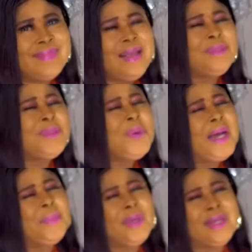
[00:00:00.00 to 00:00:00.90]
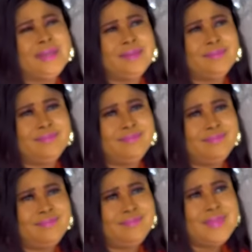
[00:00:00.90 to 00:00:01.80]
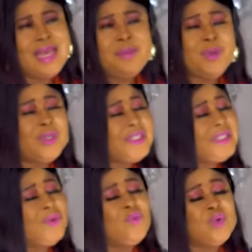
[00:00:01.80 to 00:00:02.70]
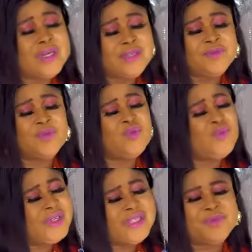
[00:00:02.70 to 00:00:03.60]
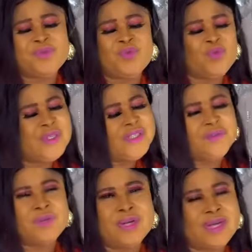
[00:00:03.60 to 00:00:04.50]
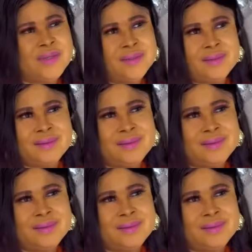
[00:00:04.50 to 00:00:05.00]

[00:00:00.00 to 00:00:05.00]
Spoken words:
I am so happy because she's a wonderful, wonderful, wonderful girl.